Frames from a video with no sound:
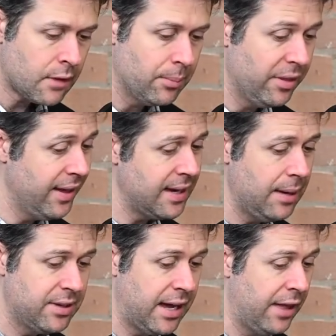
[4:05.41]
But they
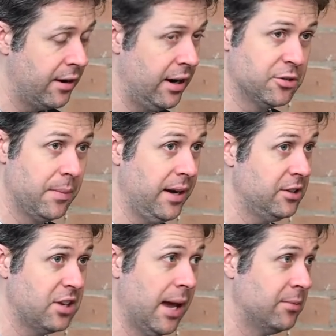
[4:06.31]
came together, and as many
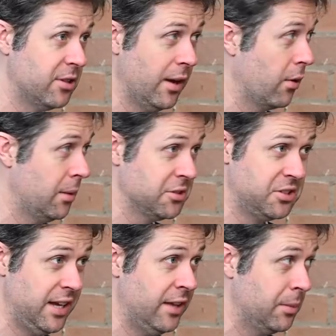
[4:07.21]
times as they were almost
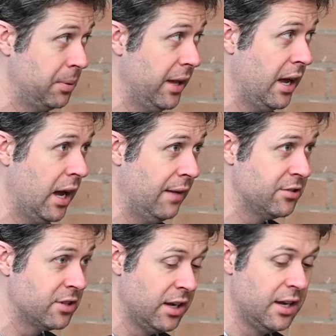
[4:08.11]
dead in the
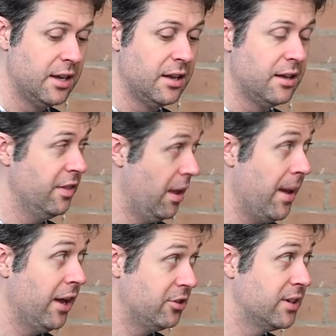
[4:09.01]
playoffs, they
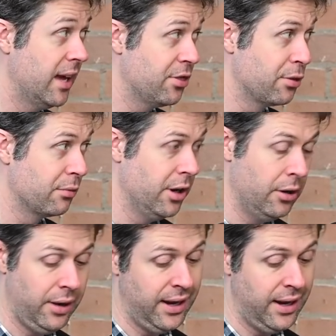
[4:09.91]
managed to get through.